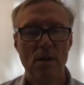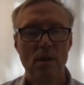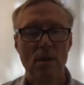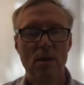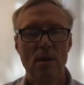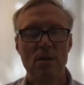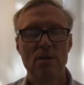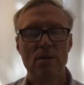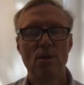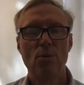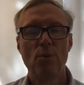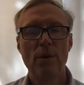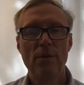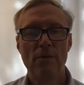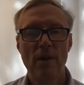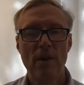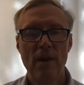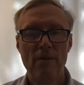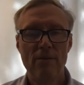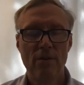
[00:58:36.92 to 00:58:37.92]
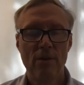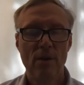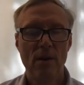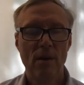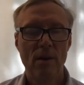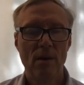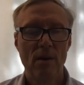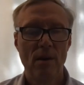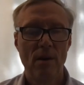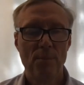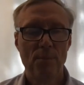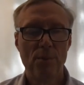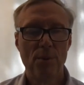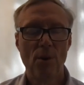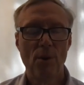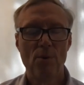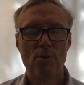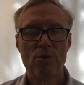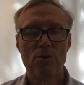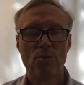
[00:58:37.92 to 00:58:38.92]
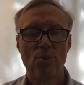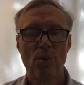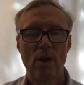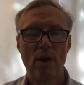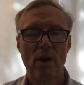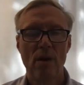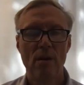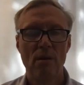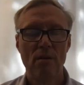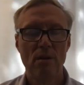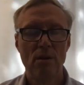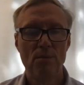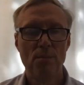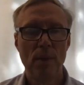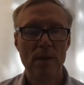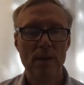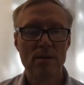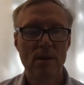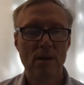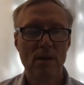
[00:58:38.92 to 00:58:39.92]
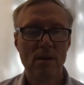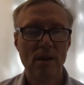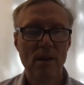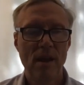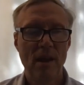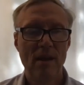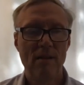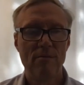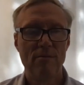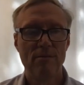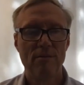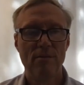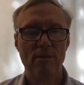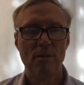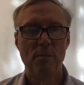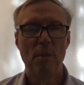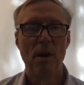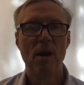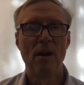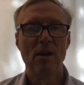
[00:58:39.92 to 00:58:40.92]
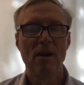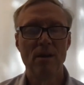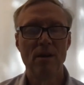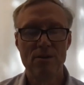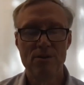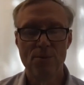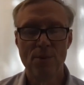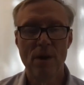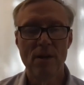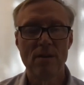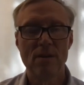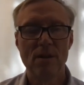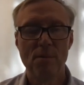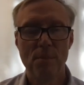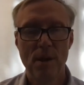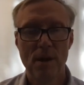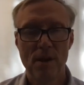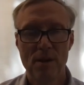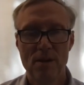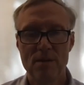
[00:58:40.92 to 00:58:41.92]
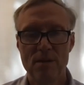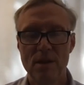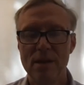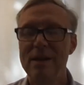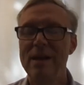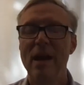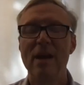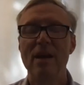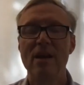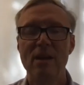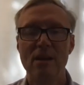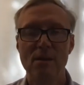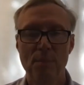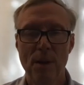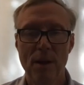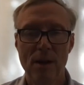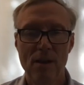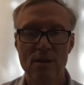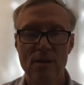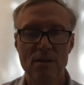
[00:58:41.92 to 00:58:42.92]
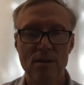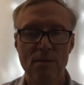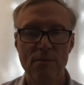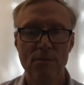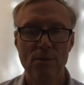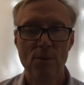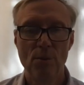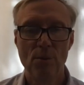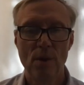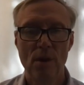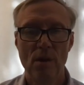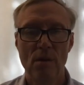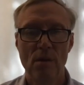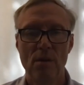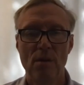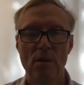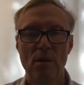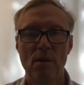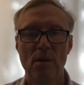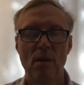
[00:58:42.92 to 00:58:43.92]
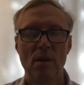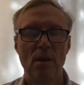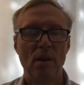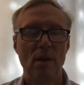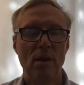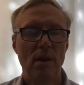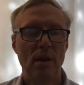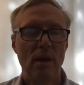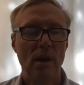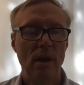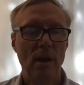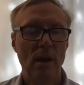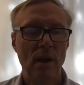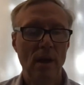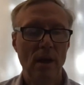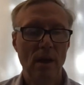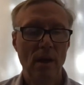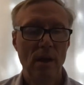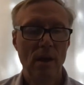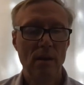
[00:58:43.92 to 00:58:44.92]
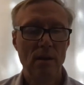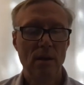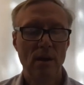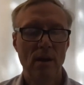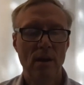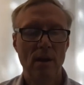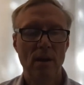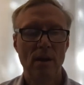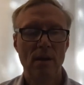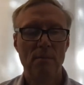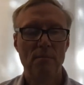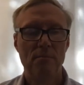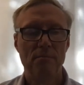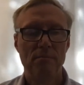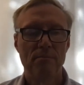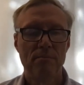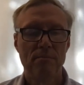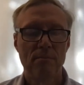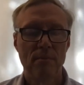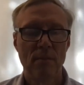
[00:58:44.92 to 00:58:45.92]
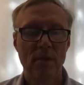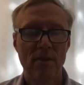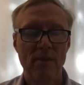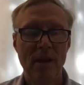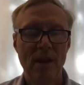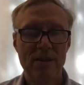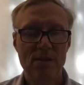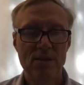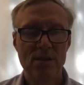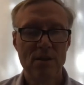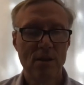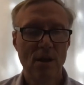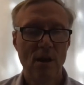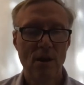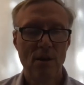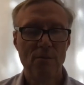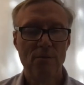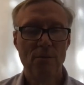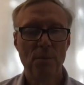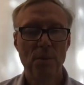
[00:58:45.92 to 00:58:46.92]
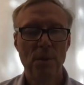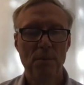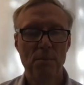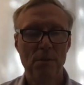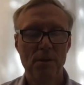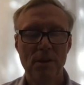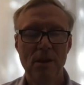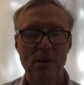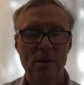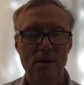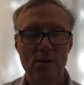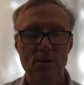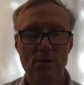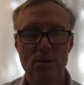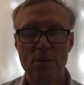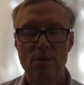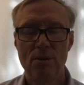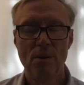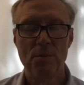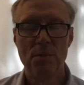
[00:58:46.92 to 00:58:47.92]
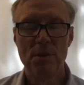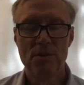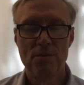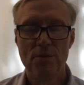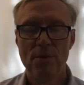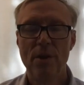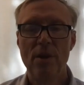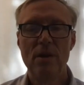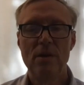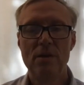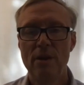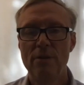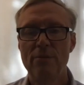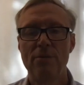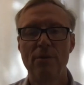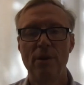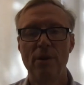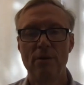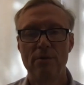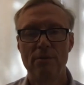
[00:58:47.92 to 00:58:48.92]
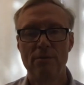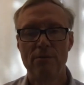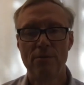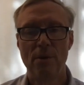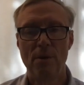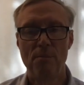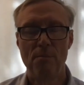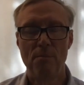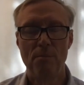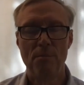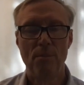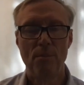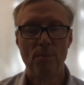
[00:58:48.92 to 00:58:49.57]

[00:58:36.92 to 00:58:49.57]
So we favor an approach where you basically have the market directing policy, guiding policy, if you will. And that's just hard for people to get used to. I mean, it's very different from